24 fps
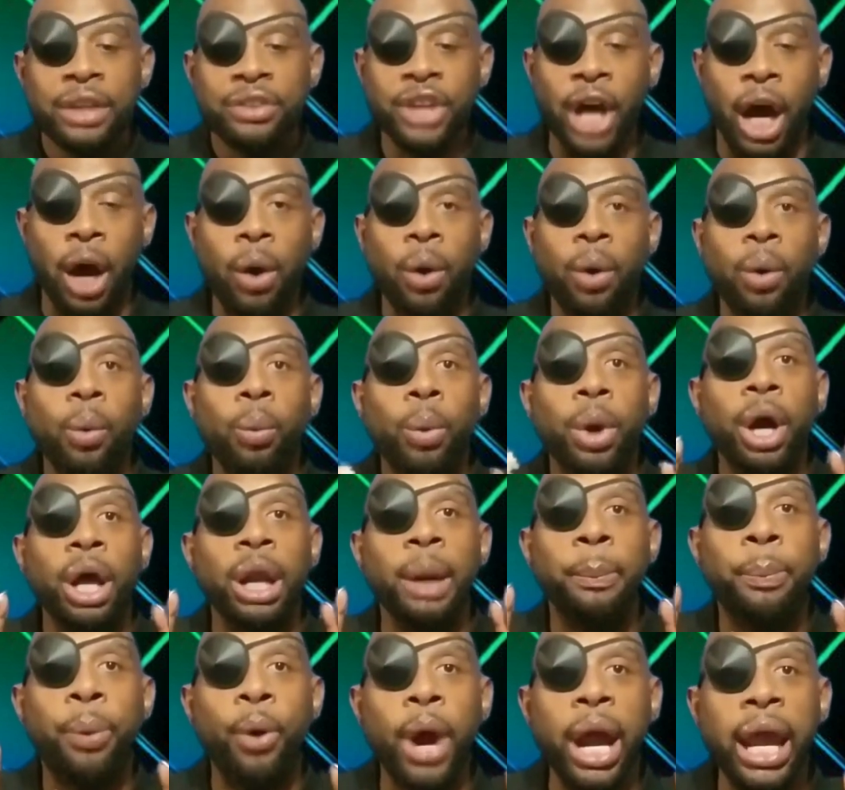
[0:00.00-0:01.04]
So we're going
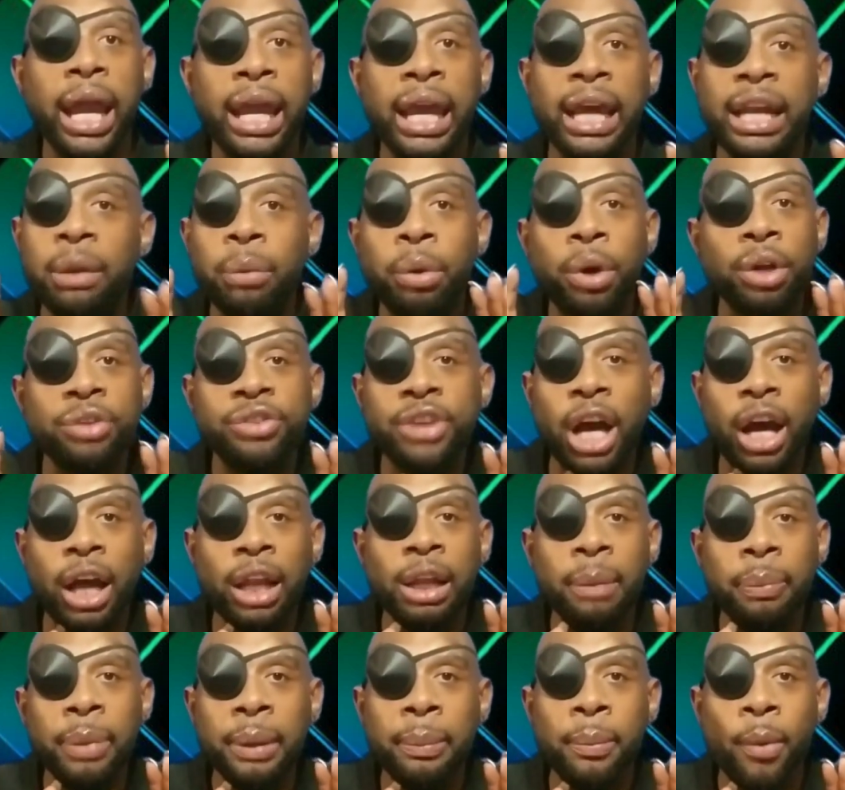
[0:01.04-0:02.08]
to pray, and then we're going to talk a
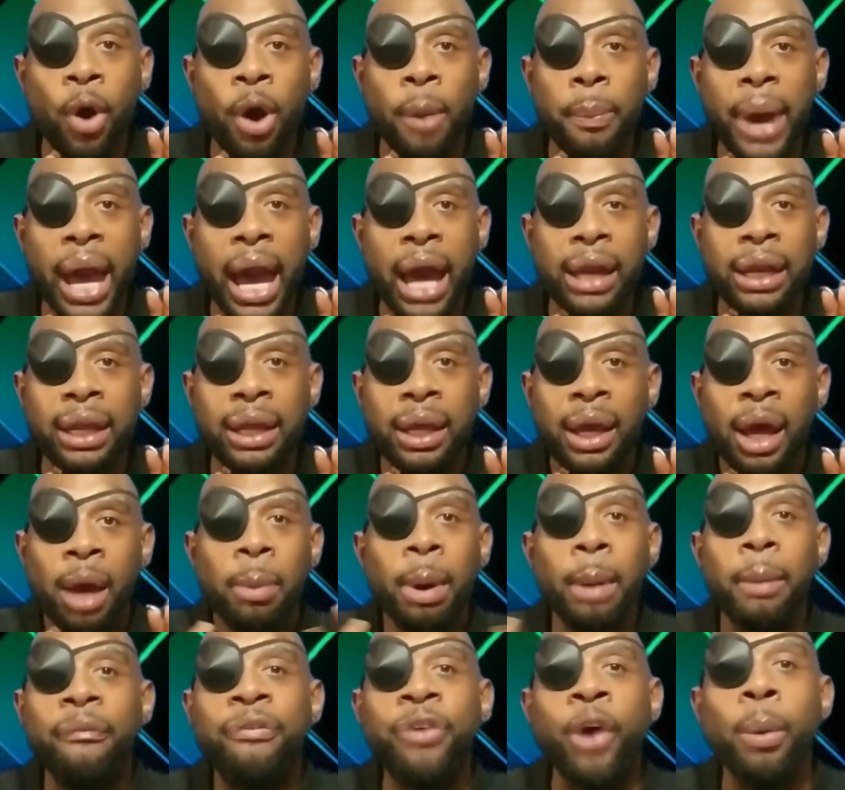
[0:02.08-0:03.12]
little bit more about it.
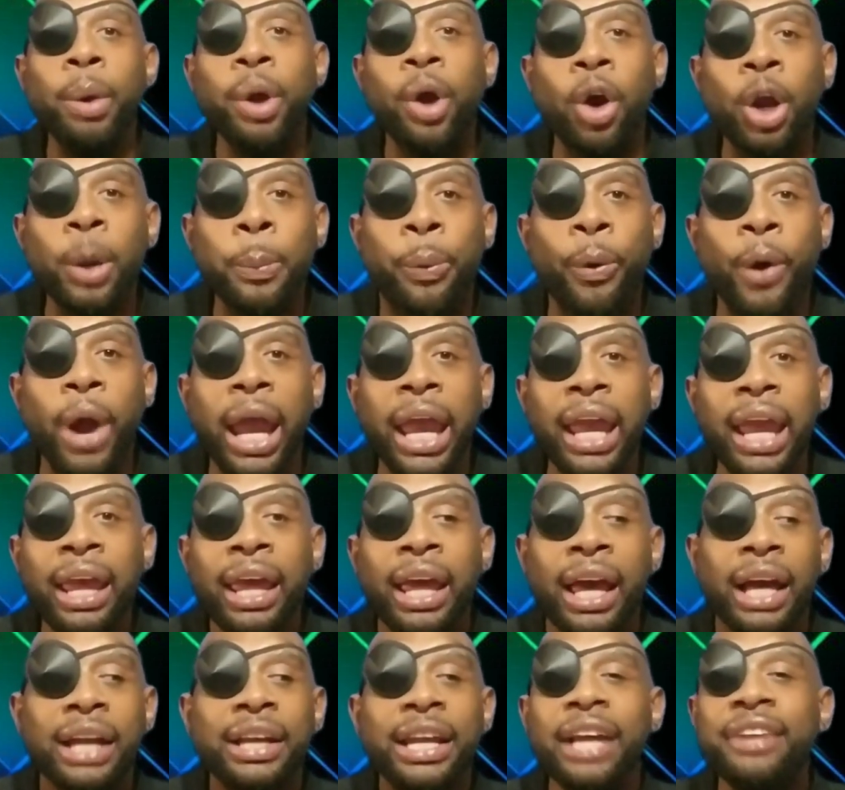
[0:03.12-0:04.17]
But before we go to pray,
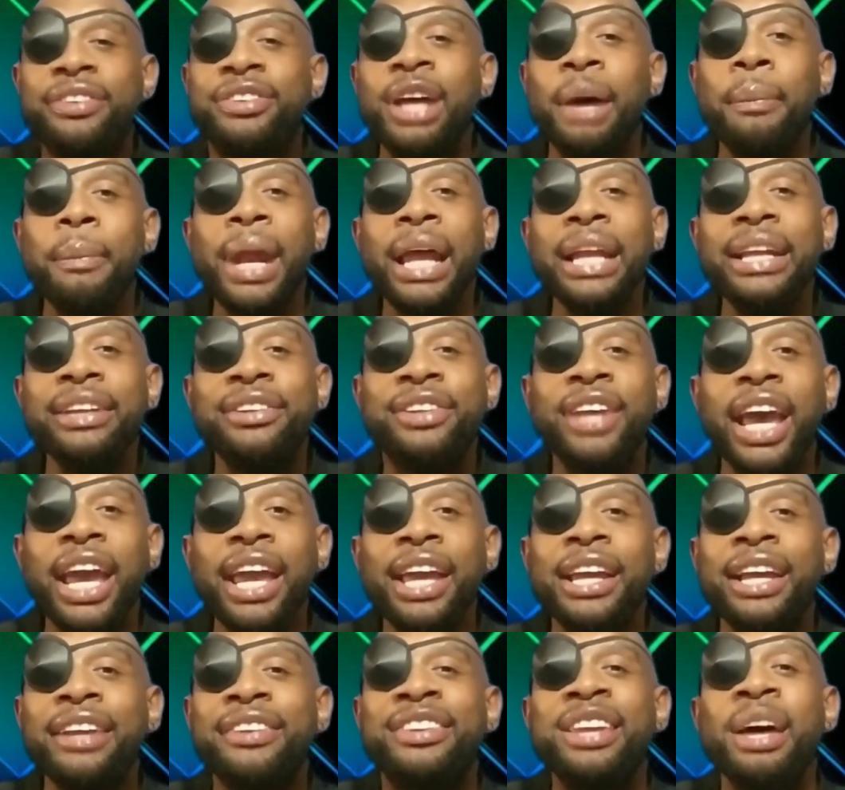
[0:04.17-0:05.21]
there's something I need to tell
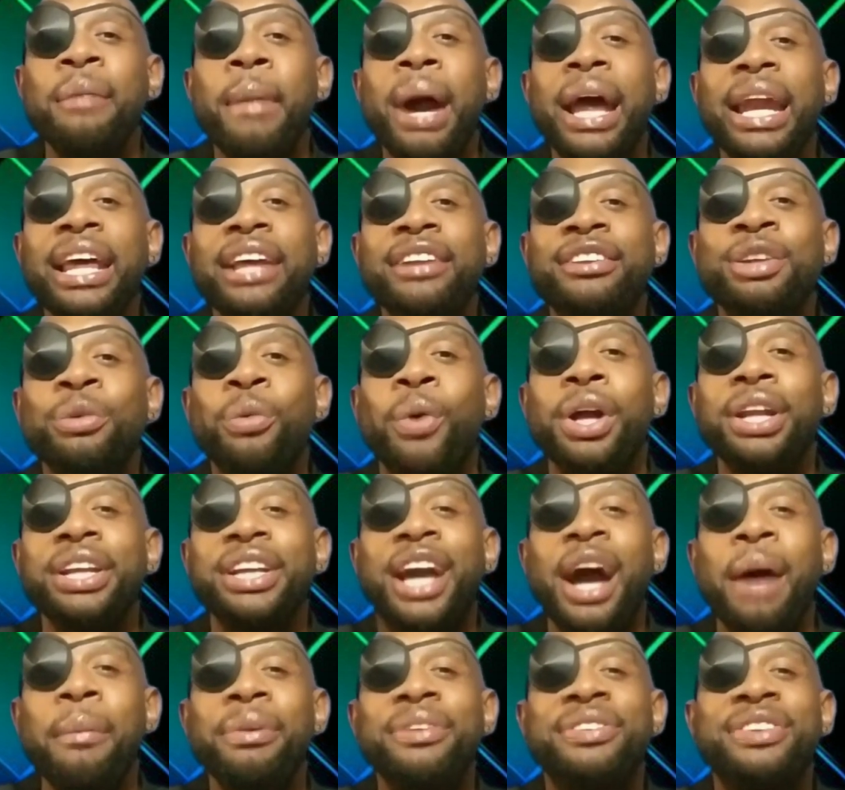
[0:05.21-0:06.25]
you. There's somebody else who wants to
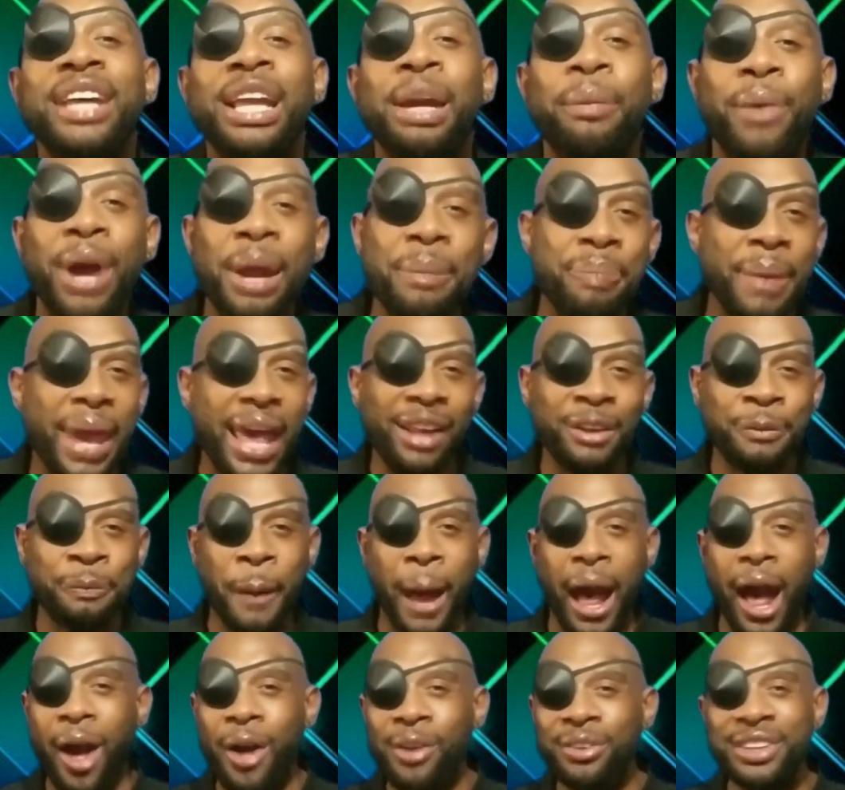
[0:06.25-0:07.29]
come and celebrate Bell's
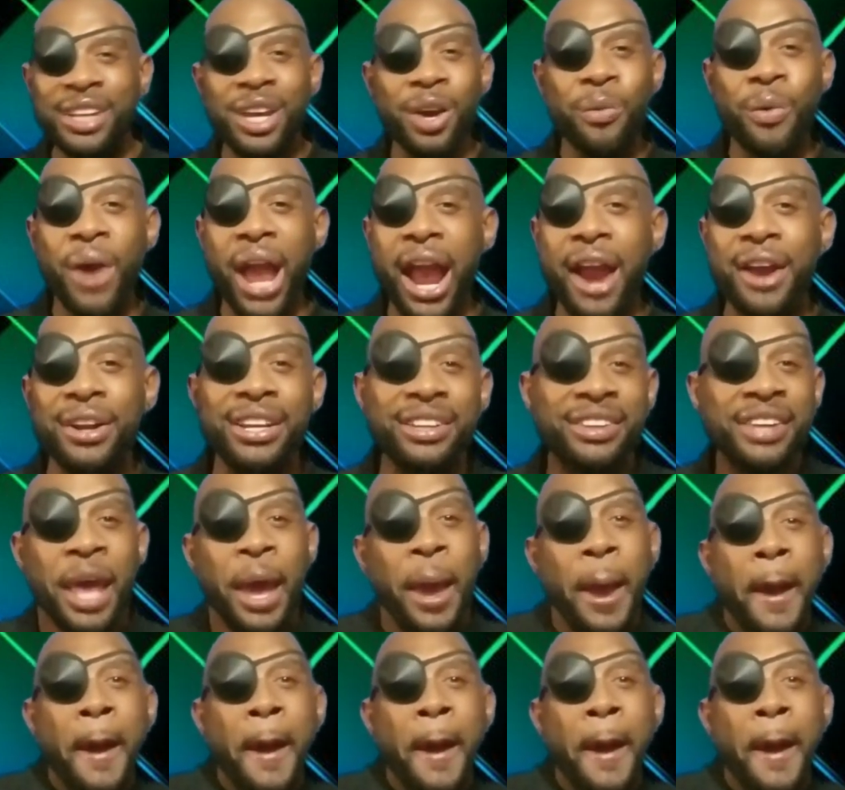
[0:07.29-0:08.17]
Palsy Awareness.